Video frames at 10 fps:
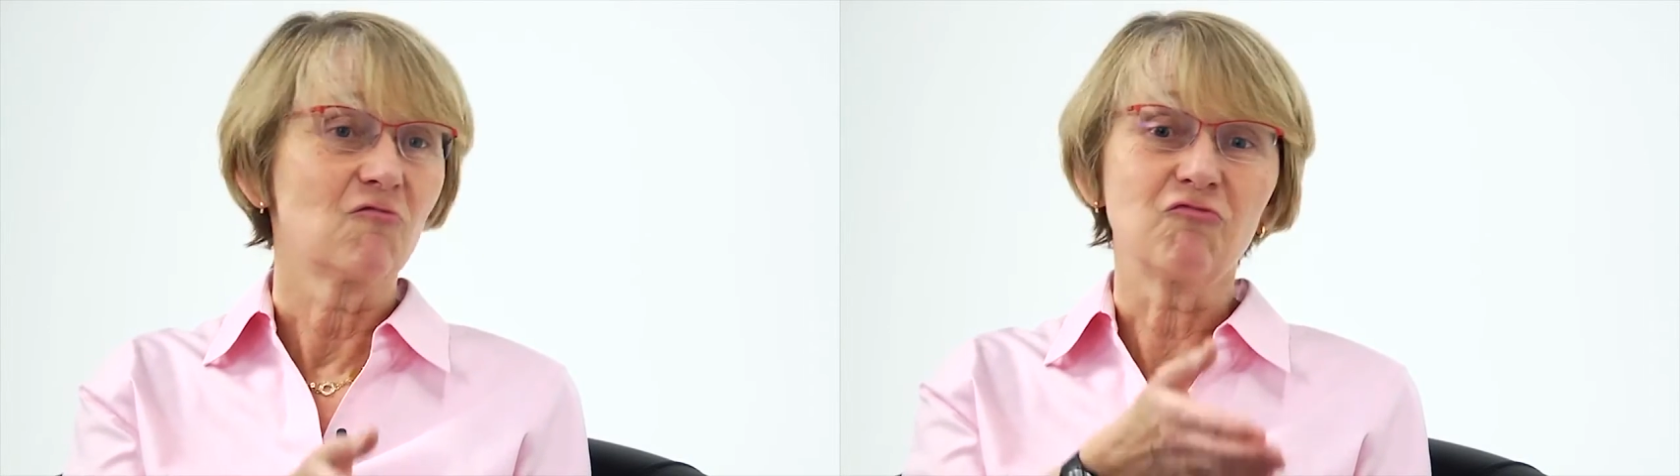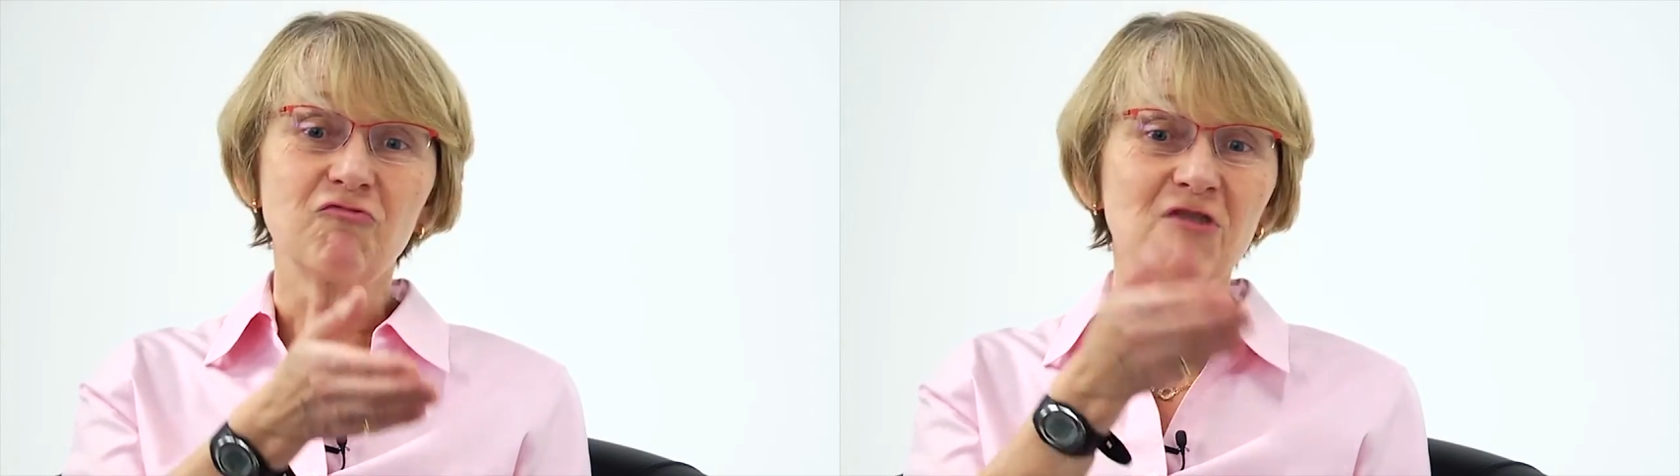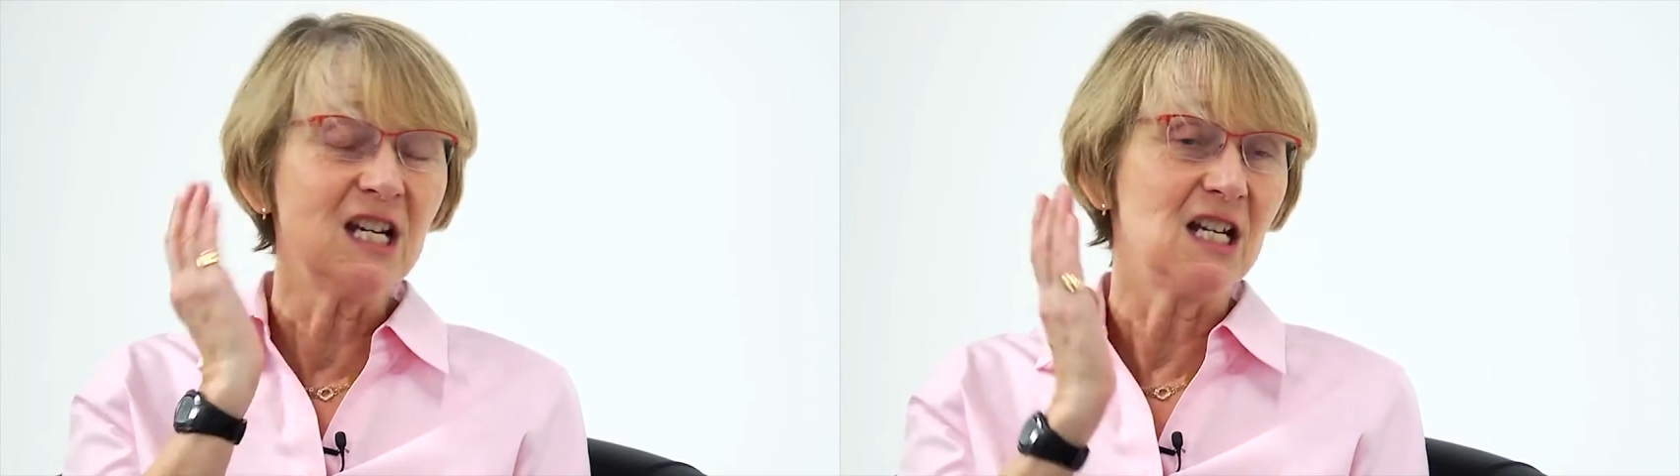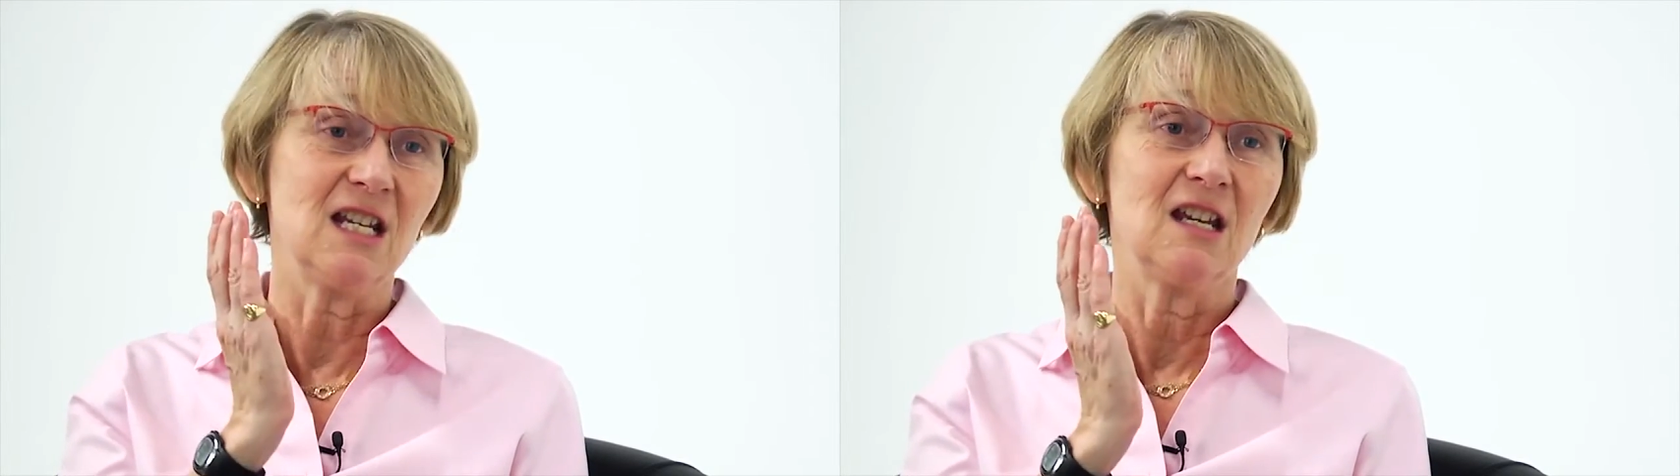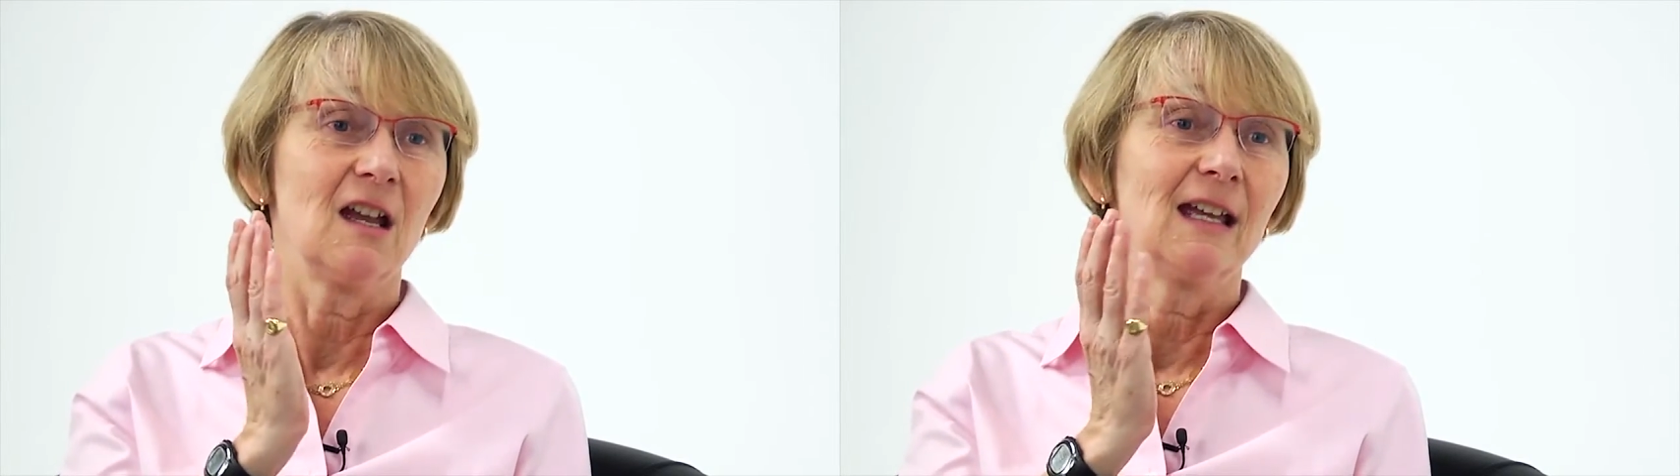
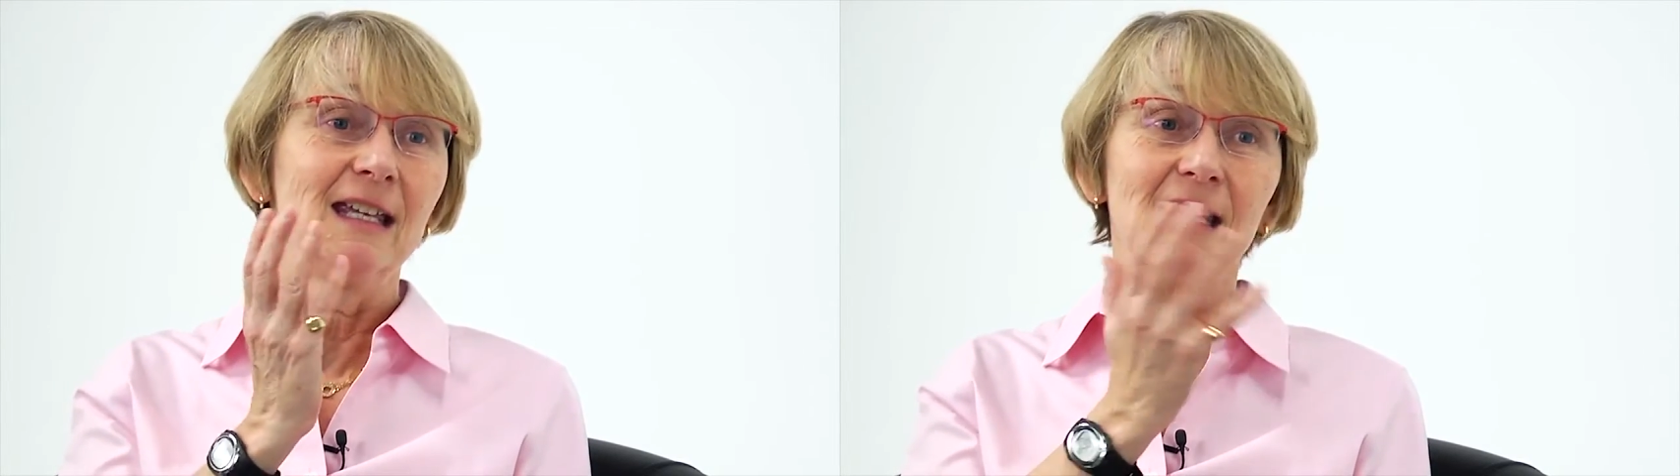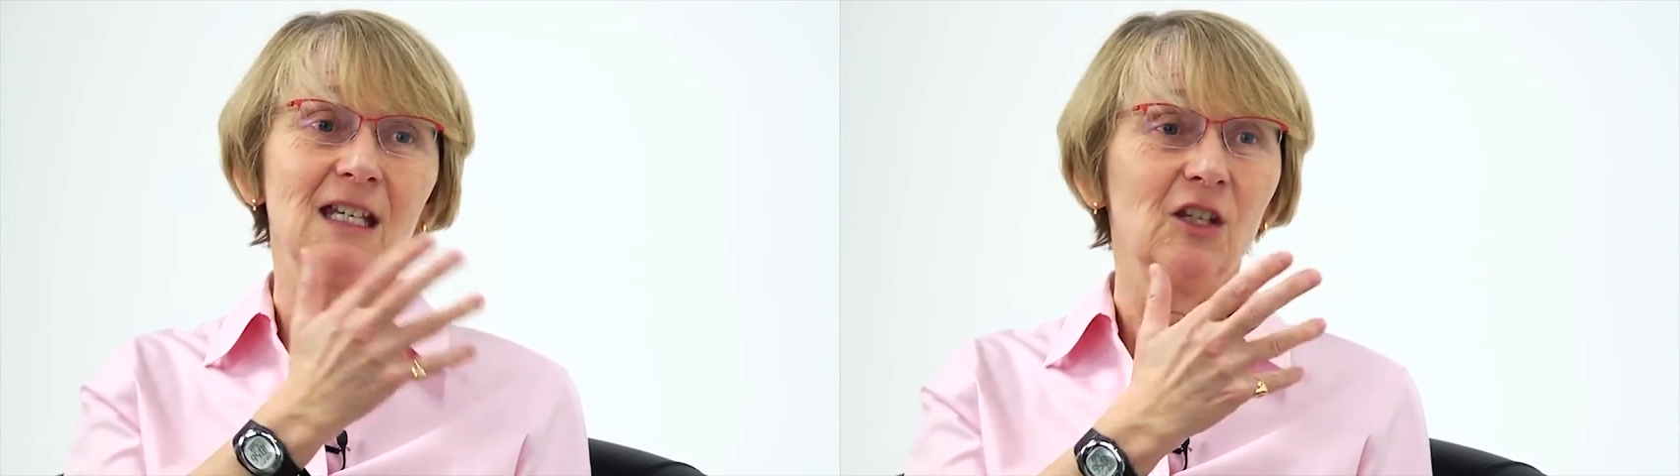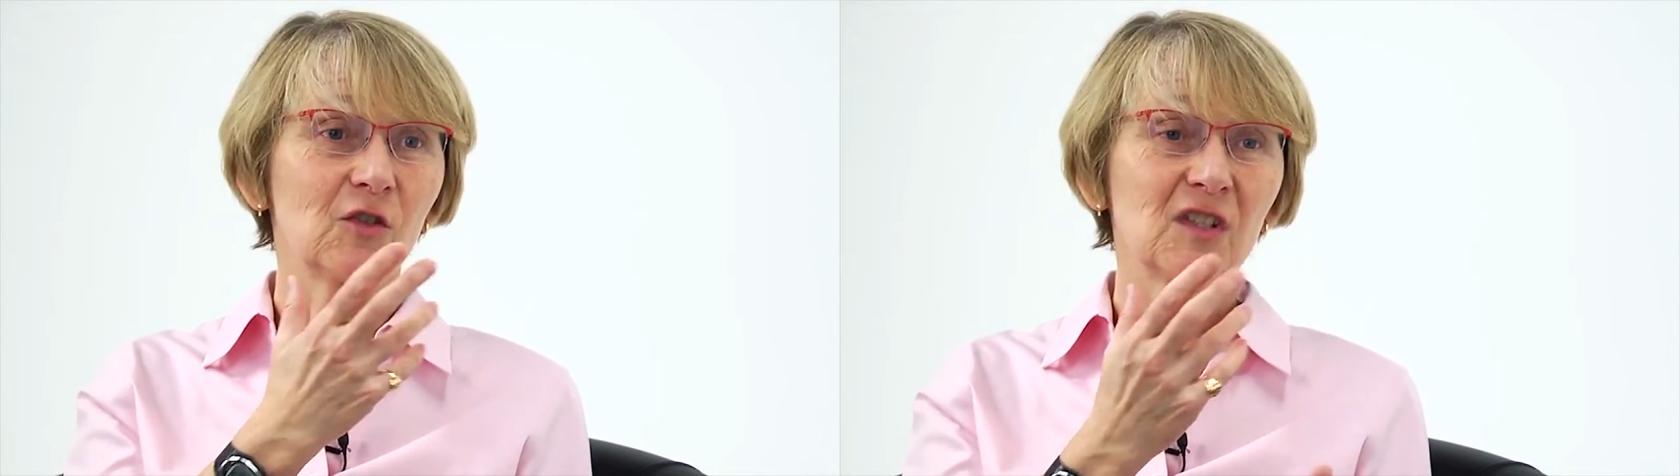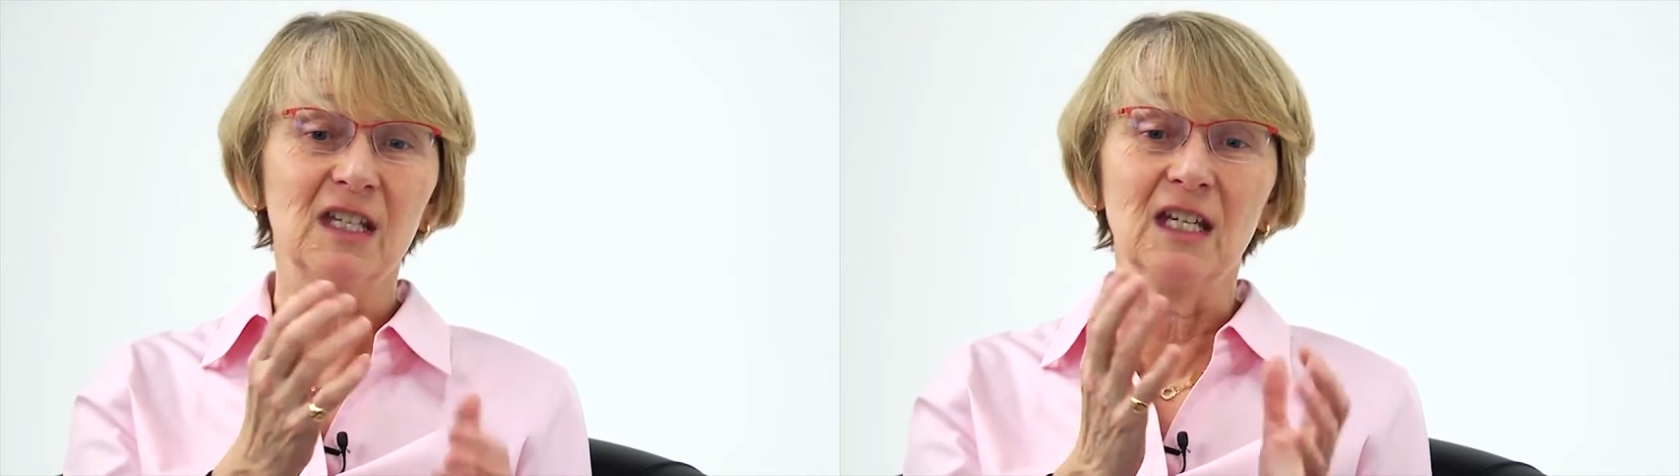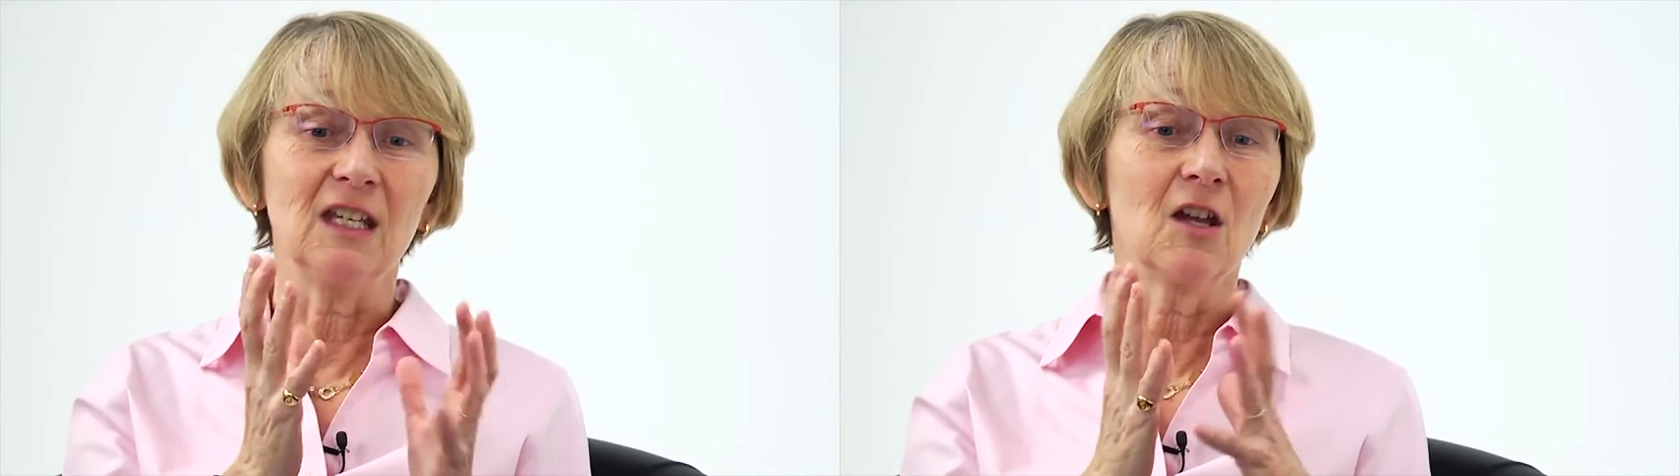really getting your
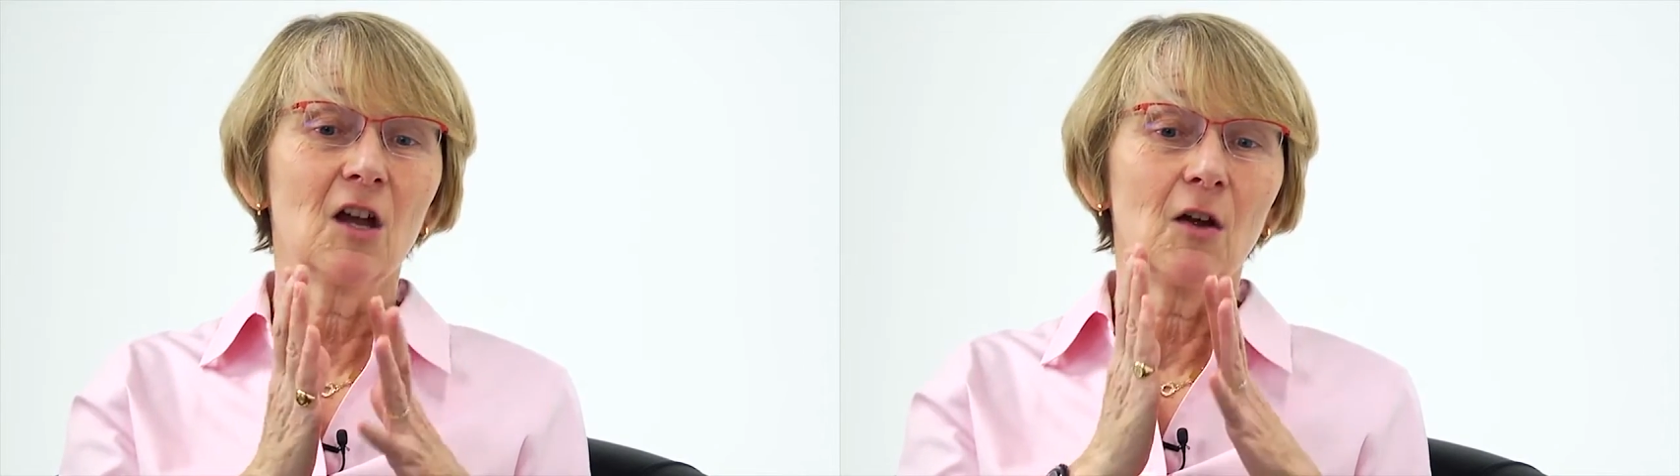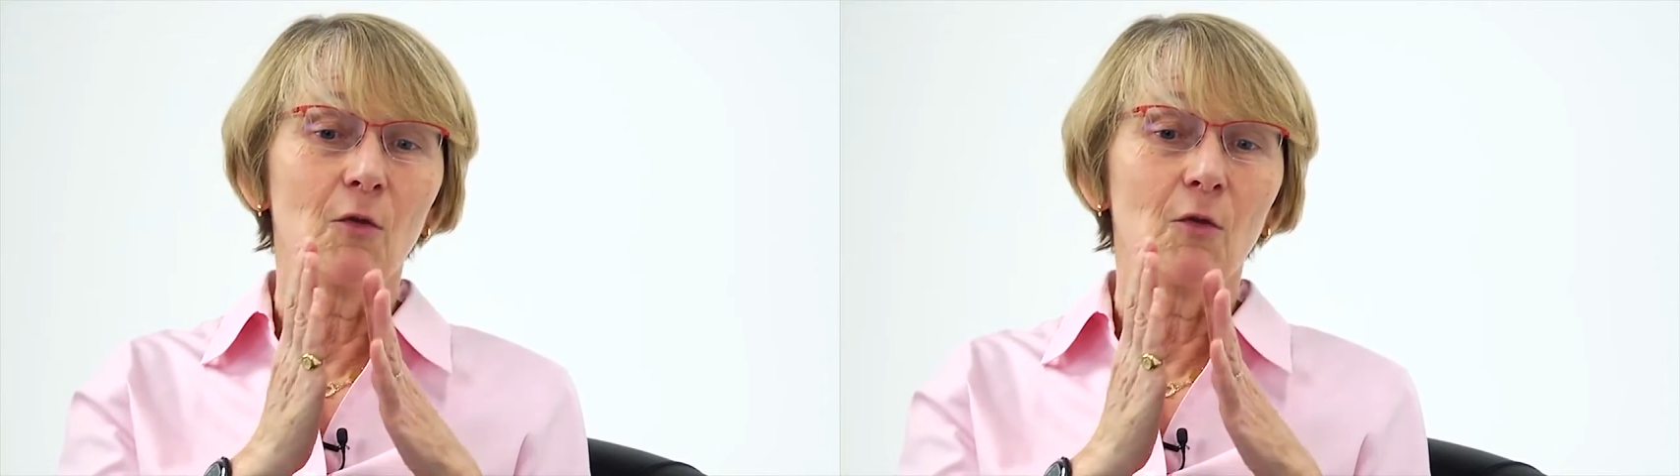skin